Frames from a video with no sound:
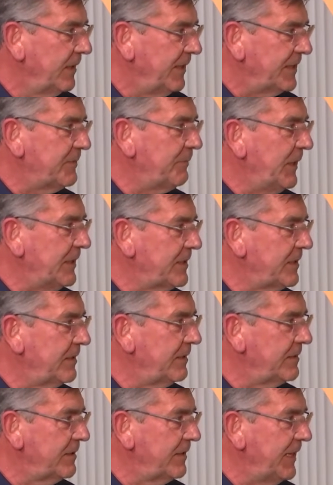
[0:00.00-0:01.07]

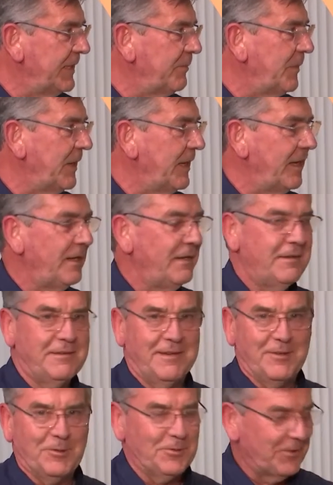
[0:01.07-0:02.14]
asbestos, lead paint
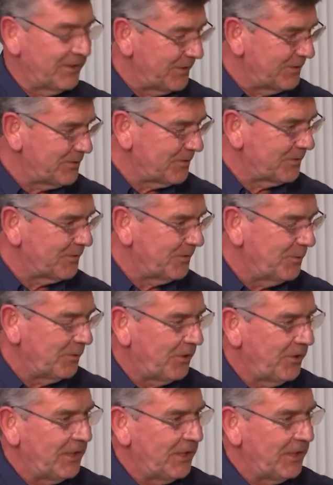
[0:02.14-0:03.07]
and all of those sort of good